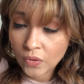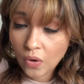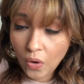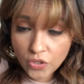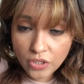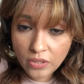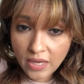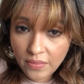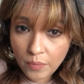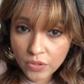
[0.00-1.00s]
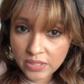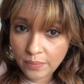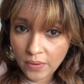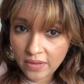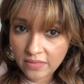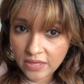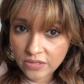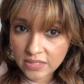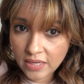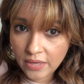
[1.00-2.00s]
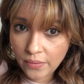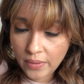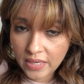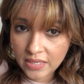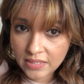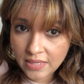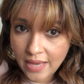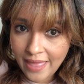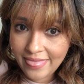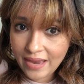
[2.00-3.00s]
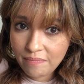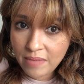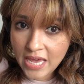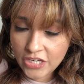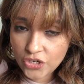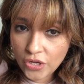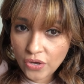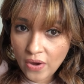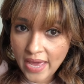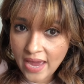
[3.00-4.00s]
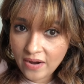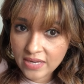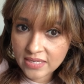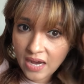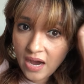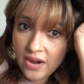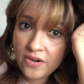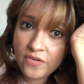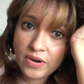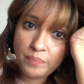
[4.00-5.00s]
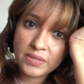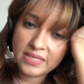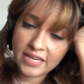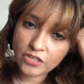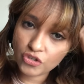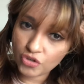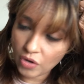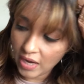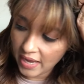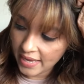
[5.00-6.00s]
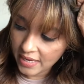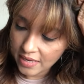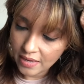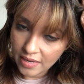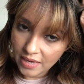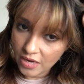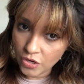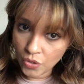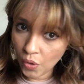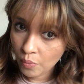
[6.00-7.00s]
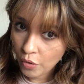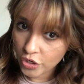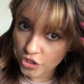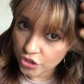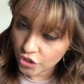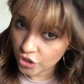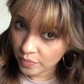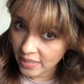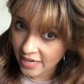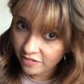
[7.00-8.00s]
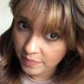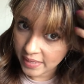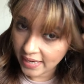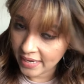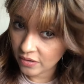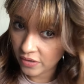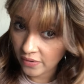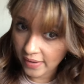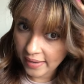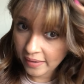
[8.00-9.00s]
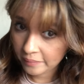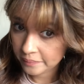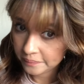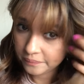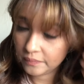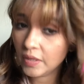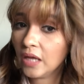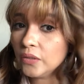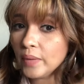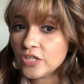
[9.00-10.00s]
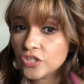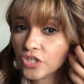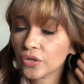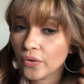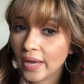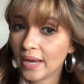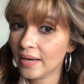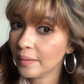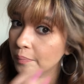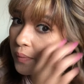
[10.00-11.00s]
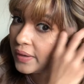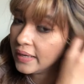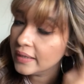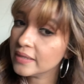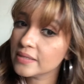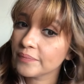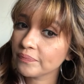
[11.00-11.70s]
Also, the other most important thing to tell you is that make sure your hair is 100% dry. No moisture should be left behind on your hair, otherwise you're just going to end up burning it.